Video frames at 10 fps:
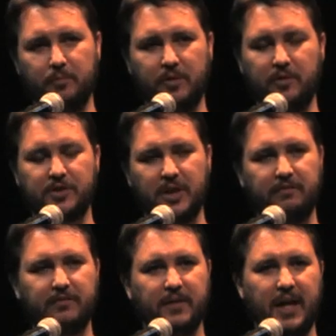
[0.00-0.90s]
computer
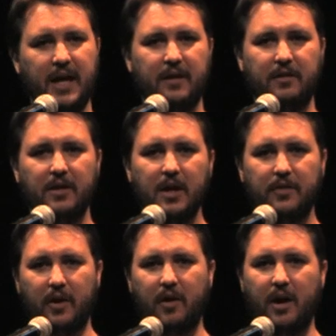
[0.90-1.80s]
stuff. And
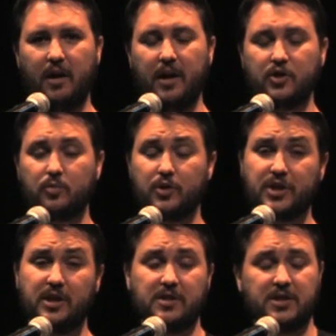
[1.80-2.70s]
there are areas where
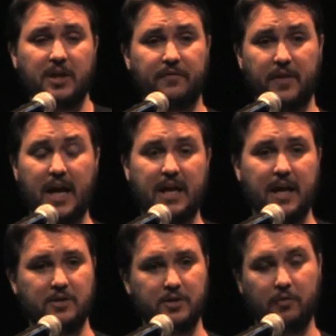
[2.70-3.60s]
she does stuff that I
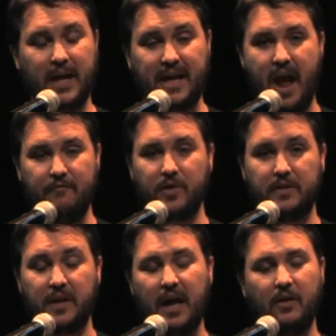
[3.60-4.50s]
can't do, like
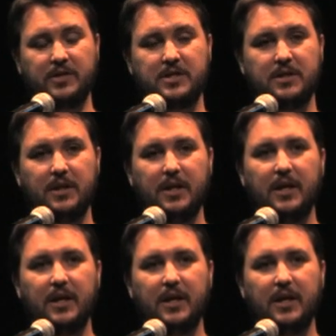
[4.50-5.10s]
everything else.